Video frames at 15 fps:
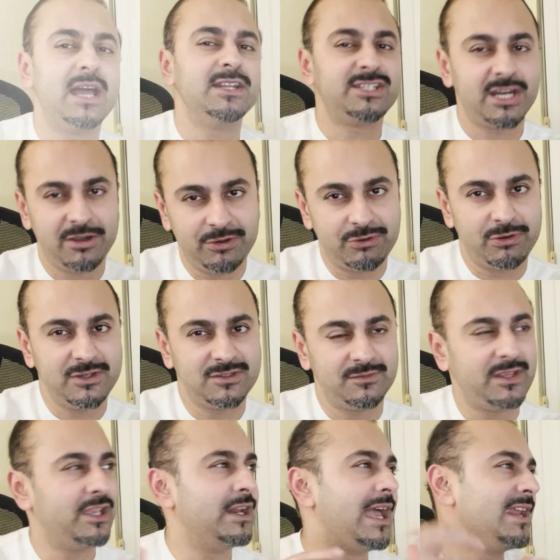territories of
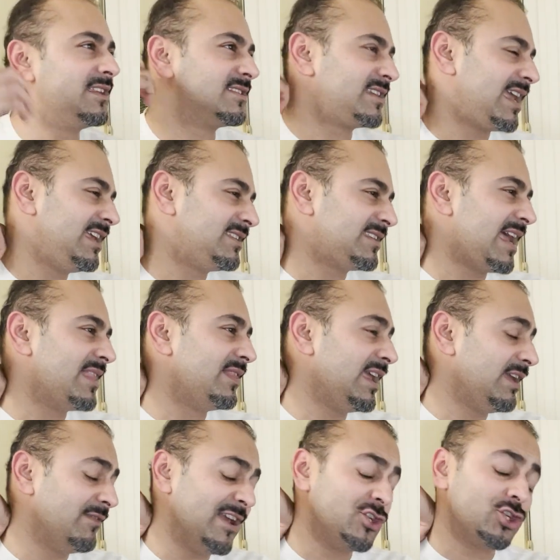the United States, and they
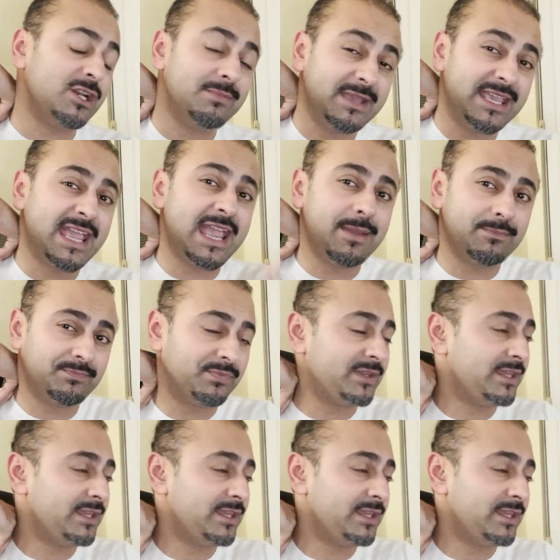eventually became,